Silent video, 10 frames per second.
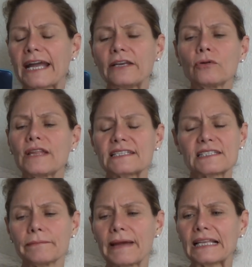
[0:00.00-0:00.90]
I know that's
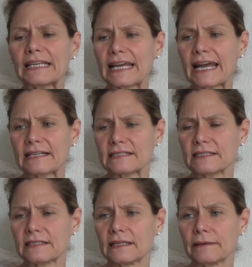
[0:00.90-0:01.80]
the malic
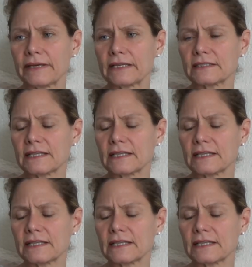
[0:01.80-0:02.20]
acid that makes